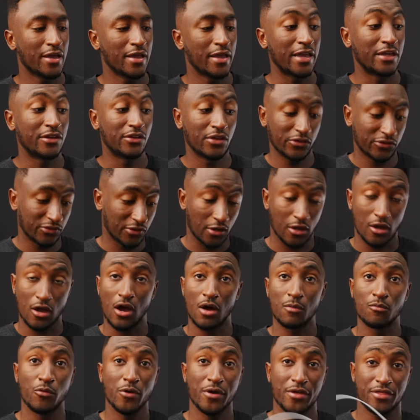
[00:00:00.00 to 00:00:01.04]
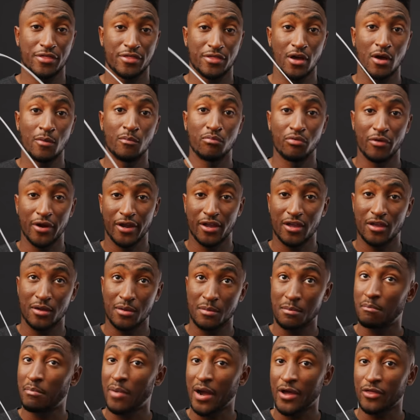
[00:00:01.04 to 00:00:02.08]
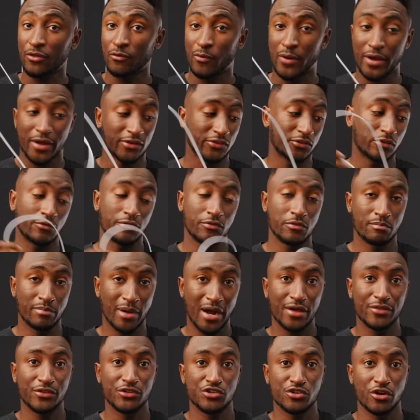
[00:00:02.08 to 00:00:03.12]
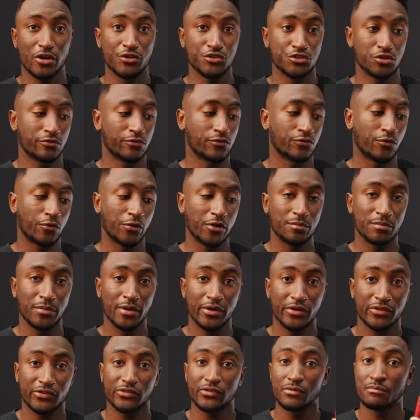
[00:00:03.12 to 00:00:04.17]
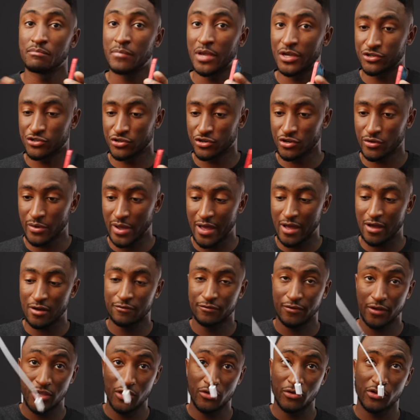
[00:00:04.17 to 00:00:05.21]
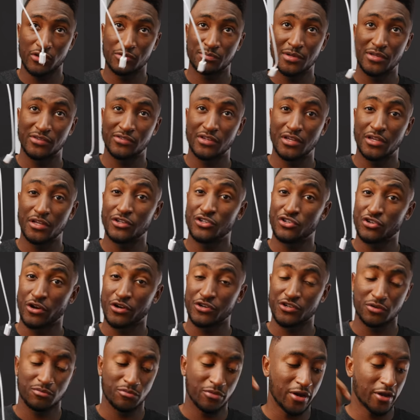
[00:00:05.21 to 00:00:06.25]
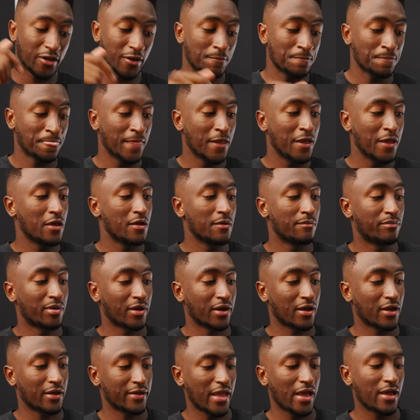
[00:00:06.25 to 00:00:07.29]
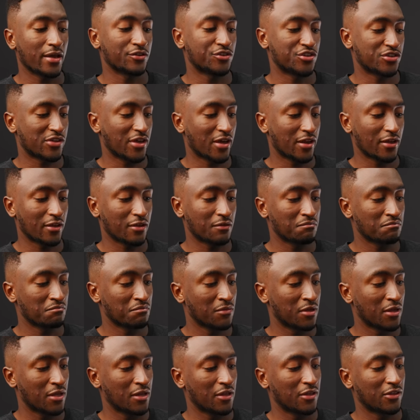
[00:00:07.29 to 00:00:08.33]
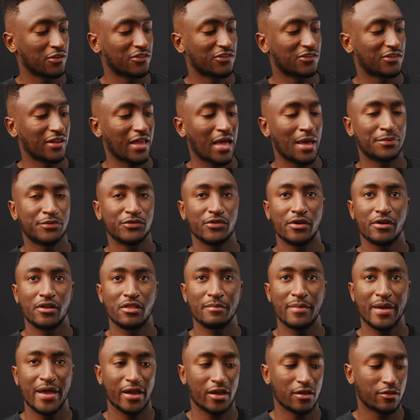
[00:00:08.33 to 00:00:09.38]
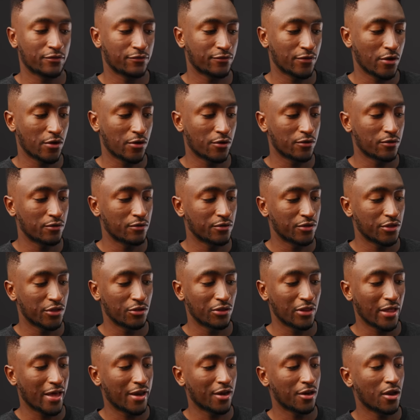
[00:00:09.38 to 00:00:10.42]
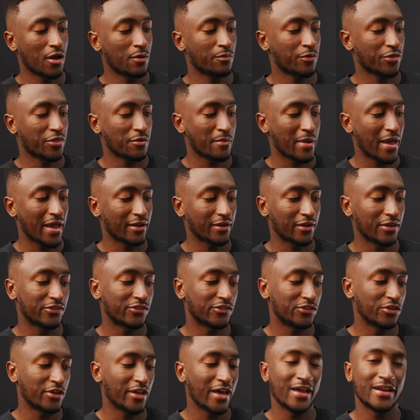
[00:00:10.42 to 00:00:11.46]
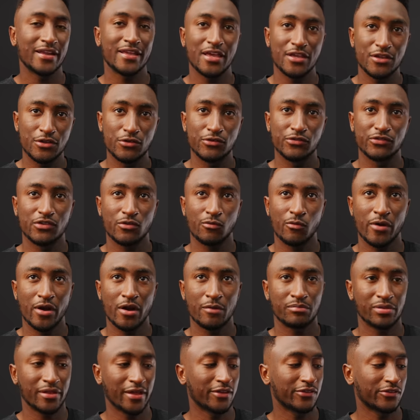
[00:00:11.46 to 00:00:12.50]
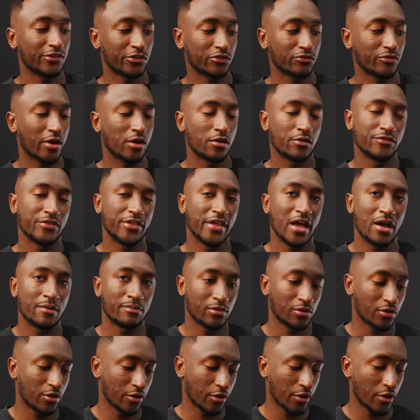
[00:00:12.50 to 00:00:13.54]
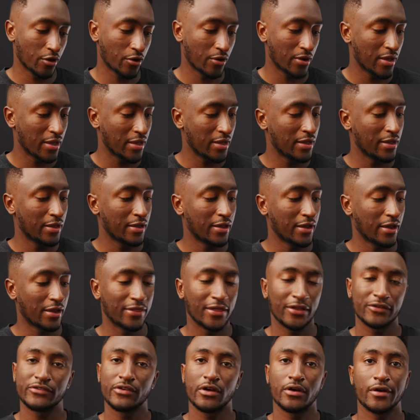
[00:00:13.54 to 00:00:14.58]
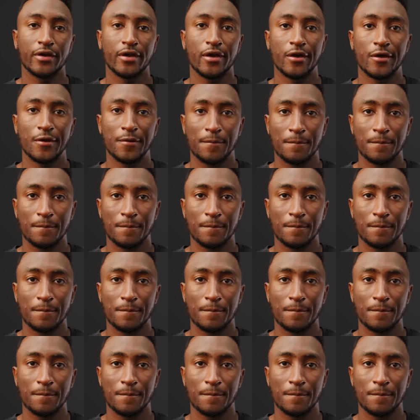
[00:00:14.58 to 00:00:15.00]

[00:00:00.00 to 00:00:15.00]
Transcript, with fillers: It doesn't come with a brick, by the way. So if you buy the charger for 40 bucks, make sure you have a USB-C charging brick. But uh, yeah, just kind of slaps onto the back of the phone, you line it up with the magnets, you kind of get used to where it places right over the Apple logo, and that's all good.